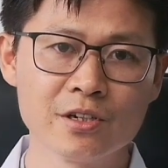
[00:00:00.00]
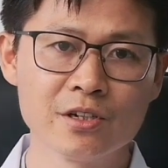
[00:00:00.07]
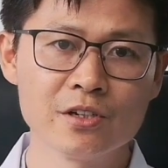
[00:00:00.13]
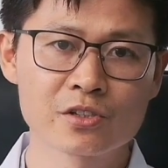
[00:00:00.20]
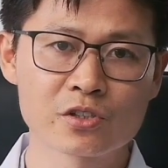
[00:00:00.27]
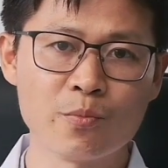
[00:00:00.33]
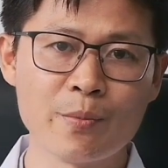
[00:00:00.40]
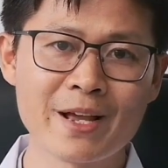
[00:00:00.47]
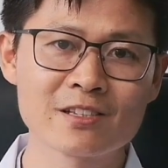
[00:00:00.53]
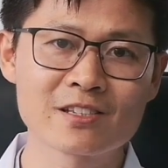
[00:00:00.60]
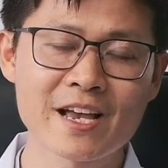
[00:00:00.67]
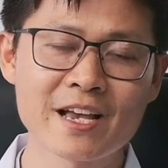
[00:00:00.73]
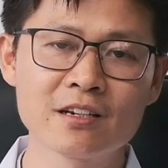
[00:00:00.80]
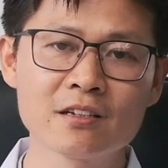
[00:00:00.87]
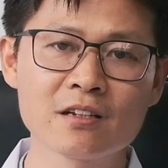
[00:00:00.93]
So
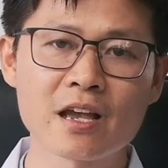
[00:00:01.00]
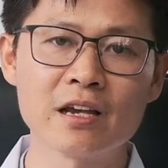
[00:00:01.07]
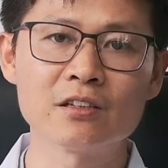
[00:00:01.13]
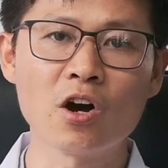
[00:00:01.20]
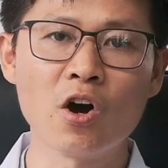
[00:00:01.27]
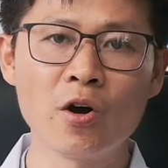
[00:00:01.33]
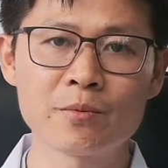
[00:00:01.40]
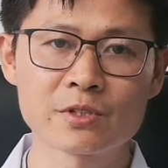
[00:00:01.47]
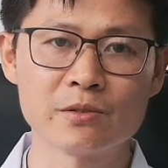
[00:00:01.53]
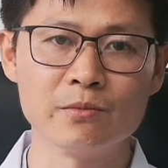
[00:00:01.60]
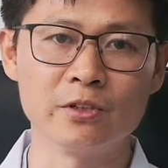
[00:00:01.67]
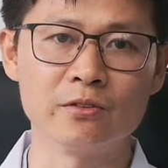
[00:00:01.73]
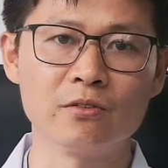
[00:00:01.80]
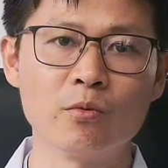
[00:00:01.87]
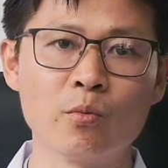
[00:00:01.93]
maintaining an
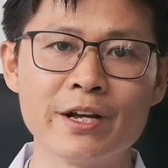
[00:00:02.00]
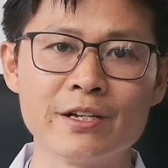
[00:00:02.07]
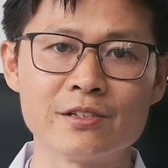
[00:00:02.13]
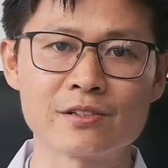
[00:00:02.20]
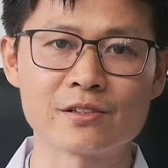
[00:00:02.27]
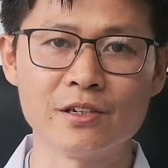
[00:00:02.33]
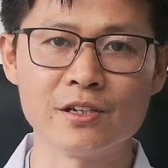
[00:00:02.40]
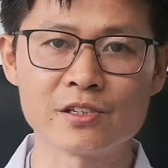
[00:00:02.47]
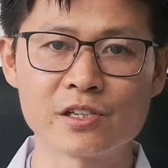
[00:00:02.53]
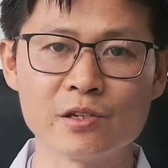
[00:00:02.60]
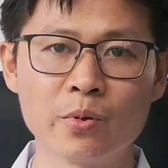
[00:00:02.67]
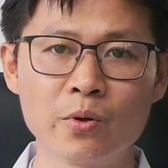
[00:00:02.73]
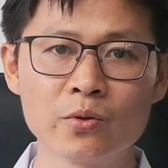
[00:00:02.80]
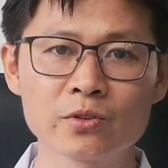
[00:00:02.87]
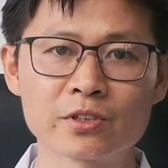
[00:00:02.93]
optimal weight is
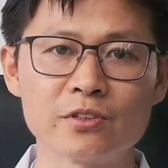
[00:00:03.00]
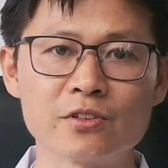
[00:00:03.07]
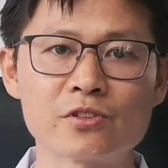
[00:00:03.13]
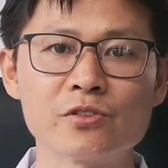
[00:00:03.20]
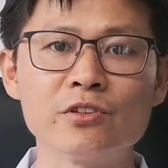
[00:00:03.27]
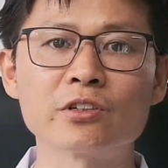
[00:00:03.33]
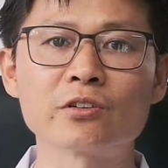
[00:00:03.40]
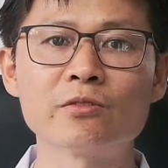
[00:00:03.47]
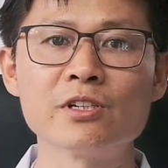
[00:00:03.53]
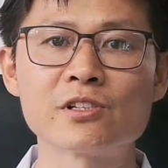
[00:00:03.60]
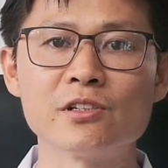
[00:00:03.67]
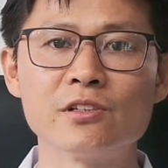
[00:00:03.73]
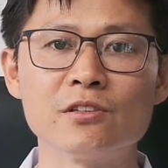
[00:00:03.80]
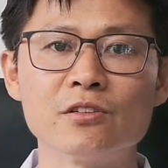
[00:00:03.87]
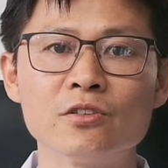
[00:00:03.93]
important to
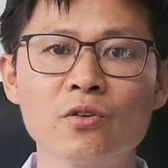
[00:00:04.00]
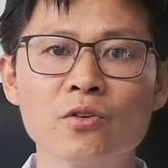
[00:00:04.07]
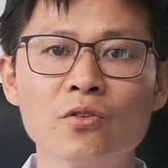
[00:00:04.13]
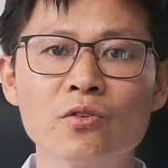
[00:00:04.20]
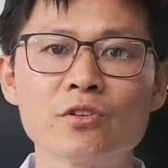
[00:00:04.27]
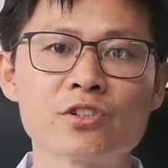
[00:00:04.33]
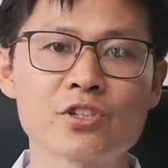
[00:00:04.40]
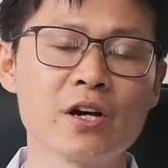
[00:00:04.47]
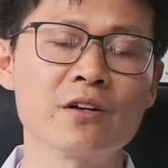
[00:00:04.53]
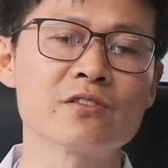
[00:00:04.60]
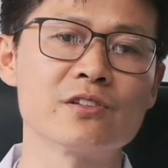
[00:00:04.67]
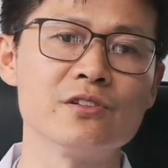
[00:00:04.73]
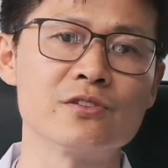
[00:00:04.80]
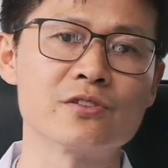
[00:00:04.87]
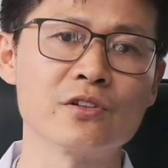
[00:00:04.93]
increasing your
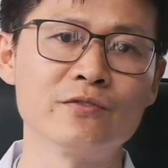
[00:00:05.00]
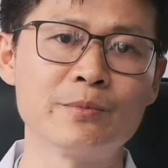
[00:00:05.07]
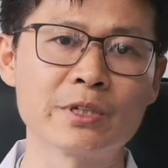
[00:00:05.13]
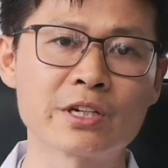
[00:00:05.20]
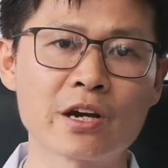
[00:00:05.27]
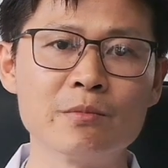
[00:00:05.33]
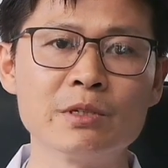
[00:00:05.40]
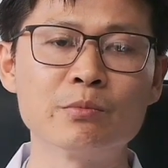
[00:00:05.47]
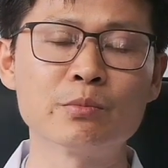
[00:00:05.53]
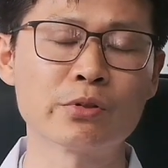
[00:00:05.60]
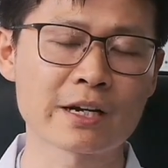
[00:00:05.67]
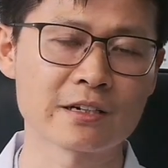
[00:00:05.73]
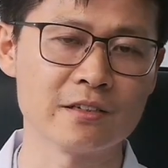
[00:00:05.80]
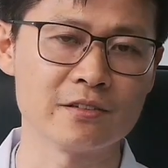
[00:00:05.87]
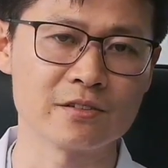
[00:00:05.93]
chances of becoming
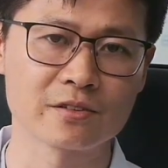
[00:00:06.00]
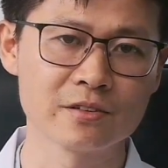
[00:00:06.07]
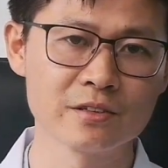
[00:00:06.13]
pregnant.